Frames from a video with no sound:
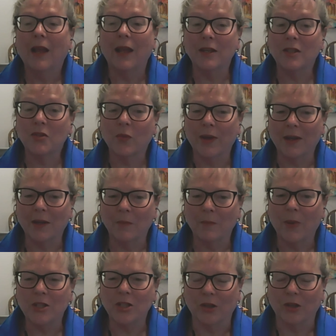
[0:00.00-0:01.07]
and it's written
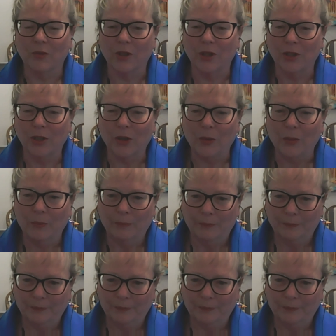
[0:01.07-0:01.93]
by General Cadieux.